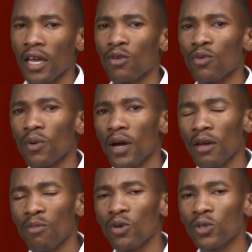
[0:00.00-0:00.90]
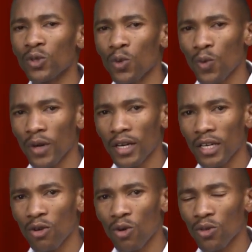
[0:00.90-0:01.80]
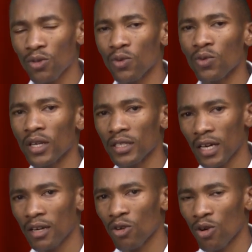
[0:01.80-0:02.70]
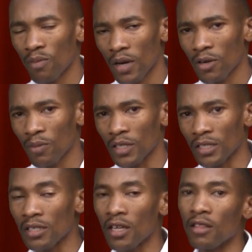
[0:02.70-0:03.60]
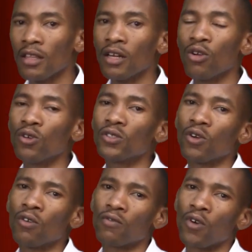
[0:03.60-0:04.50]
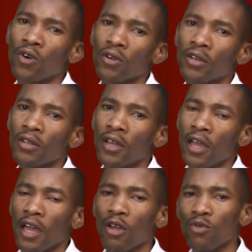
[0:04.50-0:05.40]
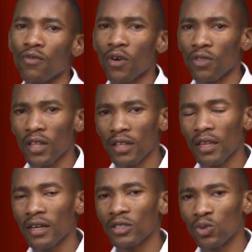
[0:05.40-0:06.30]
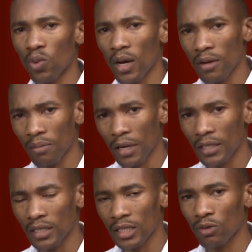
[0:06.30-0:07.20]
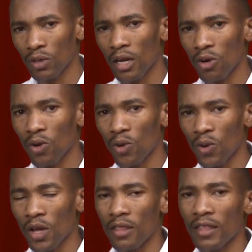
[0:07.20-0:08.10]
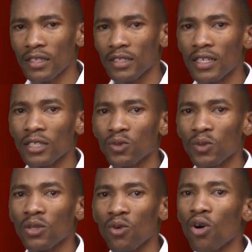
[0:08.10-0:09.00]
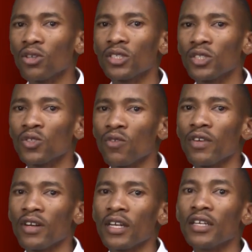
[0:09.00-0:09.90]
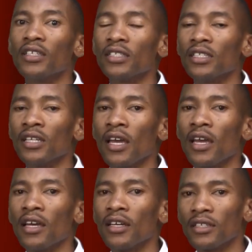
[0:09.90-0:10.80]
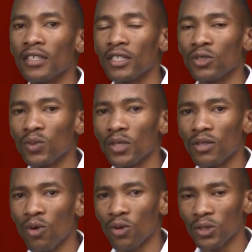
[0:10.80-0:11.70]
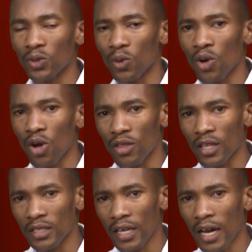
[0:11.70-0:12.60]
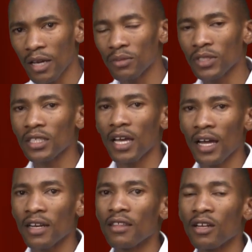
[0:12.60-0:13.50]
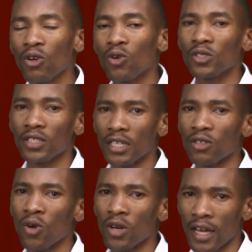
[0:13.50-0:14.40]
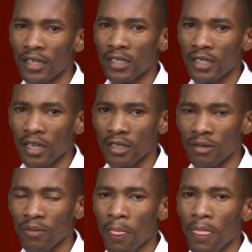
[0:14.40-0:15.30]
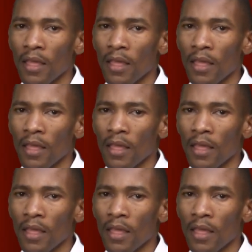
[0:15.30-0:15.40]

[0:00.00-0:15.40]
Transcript: And we were able to quickly go through the Ten Commandments, the laws of God. And we found that there is one particular law that deals with God's sovereignty and deals with also the times and the laws that God has set.